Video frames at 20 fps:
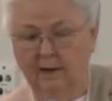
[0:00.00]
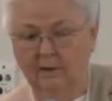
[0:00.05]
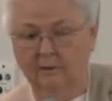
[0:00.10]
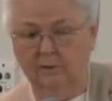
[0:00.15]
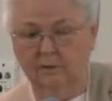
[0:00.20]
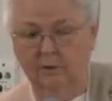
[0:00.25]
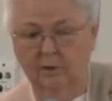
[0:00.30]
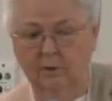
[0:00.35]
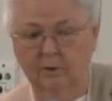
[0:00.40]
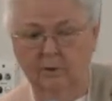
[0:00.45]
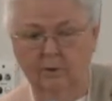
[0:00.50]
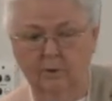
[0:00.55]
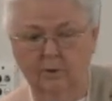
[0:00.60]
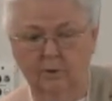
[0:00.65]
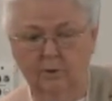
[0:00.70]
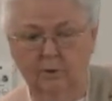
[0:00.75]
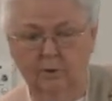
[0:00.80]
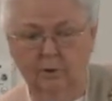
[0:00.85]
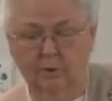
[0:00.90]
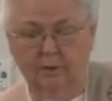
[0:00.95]
So,
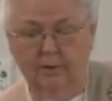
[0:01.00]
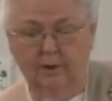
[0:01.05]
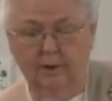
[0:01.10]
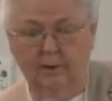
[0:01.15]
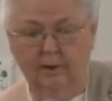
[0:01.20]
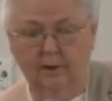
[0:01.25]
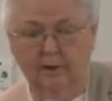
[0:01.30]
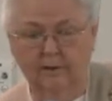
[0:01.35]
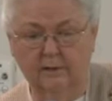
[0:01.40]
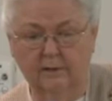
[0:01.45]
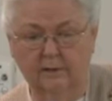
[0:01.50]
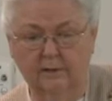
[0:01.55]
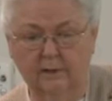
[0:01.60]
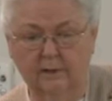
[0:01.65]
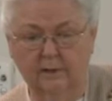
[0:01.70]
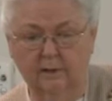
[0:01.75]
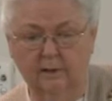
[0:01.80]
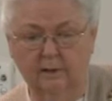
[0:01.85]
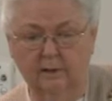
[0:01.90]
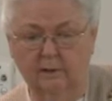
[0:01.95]
you know, there
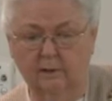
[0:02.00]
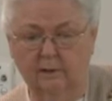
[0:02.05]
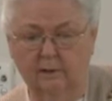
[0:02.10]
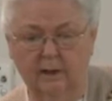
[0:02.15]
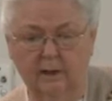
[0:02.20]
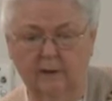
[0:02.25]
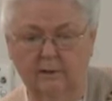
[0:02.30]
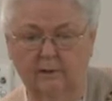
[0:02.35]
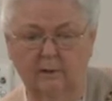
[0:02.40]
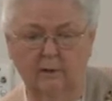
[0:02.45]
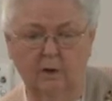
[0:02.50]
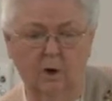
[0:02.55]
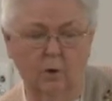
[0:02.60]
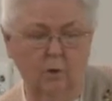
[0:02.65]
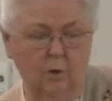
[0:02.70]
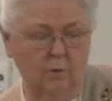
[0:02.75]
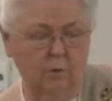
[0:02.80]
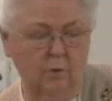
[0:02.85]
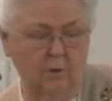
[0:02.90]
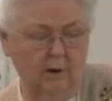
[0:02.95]
is
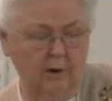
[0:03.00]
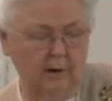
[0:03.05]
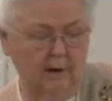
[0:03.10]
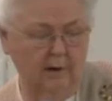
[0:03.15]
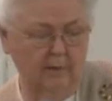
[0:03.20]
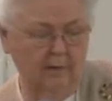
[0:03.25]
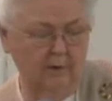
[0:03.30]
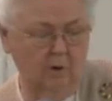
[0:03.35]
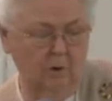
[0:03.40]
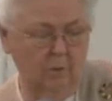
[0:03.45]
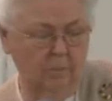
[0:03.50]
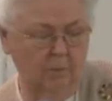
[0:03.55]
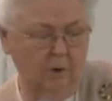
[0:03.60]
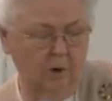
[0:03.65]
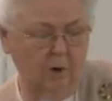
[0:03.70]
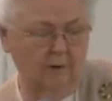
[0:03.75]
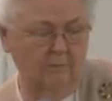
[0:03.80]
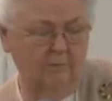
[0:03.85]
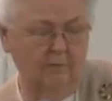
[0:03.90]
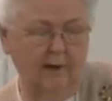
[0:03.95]
no
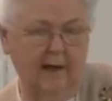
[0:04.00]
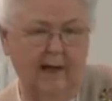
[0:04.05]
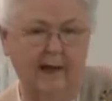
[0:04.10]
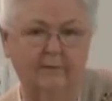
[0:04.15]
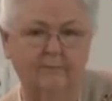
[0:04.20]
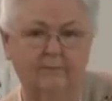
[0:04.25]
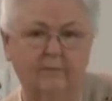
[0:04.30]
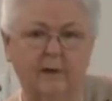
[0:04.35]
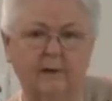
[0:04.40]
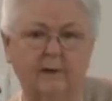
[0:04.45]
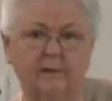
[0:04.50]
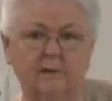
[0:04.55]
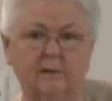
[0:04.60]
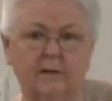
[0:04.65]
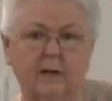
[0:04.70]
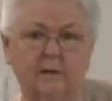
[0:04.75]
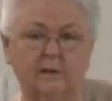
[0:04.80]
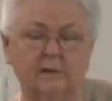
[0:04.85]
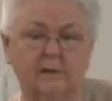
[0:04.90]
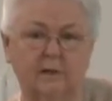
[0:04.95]
part of life that is
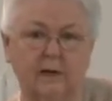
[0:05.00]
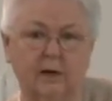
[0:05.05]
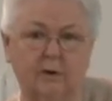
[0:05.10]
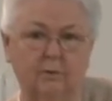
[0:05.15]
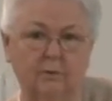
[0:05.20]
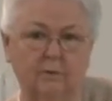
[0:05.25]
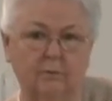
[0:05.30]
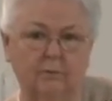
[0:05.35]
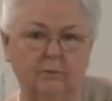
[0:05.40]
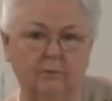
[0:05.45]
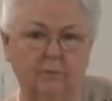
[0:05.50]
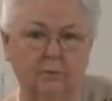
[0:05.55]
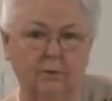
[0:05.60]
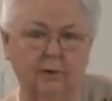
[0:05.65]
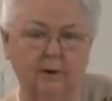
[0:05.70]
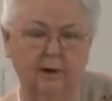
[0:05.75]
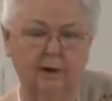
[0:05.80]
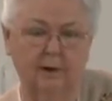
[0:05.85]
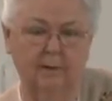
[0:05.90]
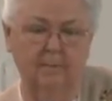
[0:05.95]
not sacred before
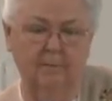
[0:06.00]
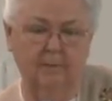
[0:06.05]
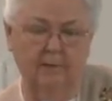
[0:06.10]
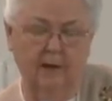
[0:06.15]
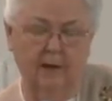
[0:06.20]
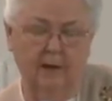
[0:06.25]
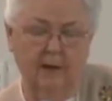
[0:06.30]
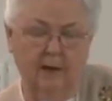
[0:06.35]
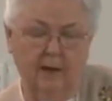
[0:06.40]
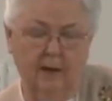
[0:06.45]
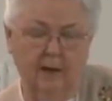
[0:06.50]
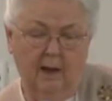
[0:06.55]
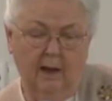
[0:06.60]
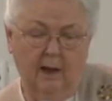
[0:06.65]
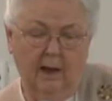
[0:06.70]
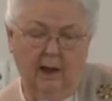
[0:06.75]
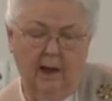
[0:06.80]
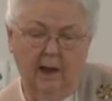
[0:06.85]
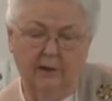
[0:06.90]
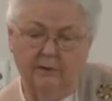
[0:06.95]
Him.
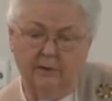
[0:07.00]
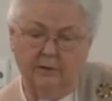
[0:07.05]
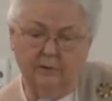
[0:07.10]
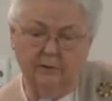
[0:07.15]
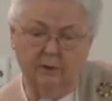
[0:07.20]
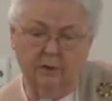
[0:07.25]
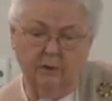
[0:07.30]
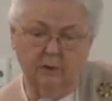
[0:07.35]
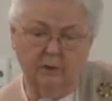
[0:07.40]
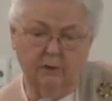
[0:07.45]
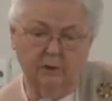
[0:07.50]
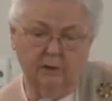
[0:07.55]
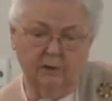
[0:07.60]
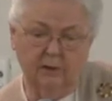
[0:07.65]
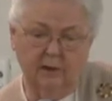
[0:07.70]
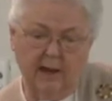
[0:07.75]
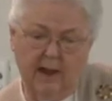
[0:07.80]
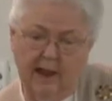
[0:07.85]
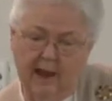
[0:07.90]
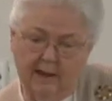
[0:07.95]
And there's no
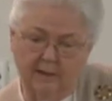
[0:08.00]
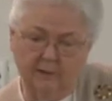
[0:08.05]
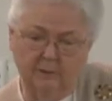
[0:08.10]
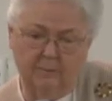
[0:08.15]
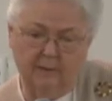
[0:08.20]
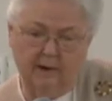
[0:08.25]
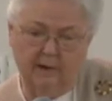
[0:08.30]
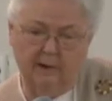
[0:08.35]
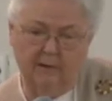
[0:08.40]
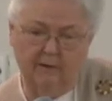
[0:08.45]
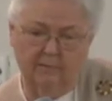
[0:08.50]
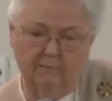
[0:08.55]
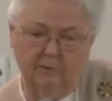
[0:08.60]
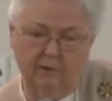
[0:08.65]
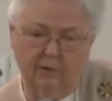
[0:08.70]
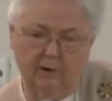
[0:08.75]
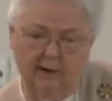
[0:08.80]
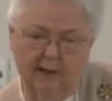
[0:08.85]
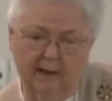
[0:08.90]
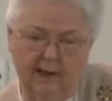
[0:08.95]
aspect of
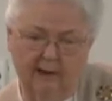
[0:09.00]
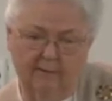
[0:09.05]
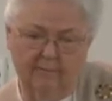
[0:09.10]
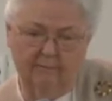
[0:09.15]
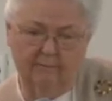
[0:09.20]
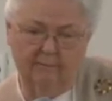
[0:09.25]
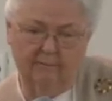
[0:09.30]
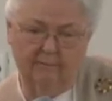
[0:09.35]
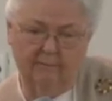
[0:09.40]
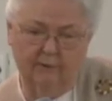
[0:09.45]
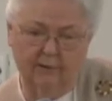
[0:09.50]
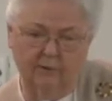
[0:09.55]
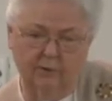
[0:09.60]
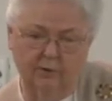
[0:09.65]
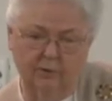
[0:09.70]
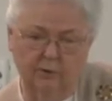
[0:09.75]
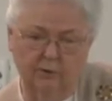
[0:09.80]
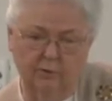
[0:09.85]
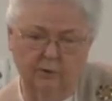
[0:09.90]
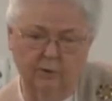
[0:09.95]
your life that
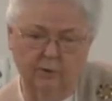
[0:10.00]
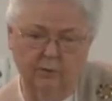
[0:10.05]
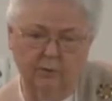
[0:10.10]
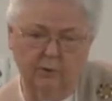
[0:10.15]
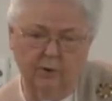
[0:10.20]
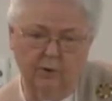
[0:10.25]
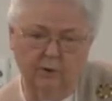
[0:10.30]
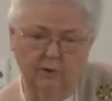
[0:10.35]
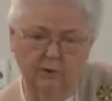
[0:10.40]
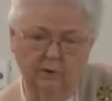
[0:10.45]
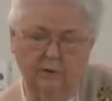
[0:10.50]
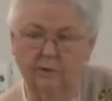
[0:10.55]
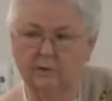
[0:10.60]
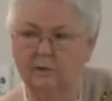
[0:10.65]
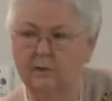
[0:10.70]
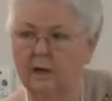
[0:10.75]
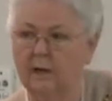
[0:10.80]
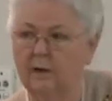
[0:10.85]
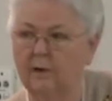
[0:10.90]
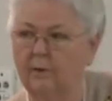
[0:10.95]
should grow
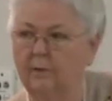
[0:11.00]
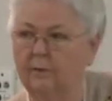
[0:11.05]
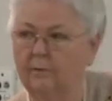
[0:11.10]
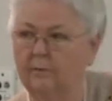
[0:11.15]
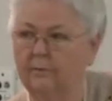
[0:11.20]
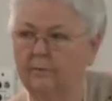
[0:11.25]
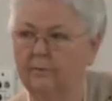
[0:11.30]
stale.